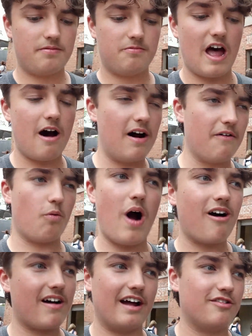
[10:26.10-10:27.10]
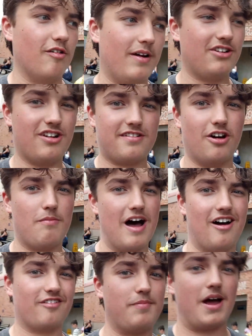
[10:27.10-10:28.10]
However, Wildcats Revenge is still
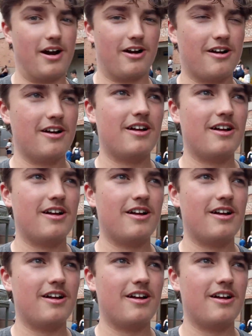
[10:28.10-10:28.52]
miles better.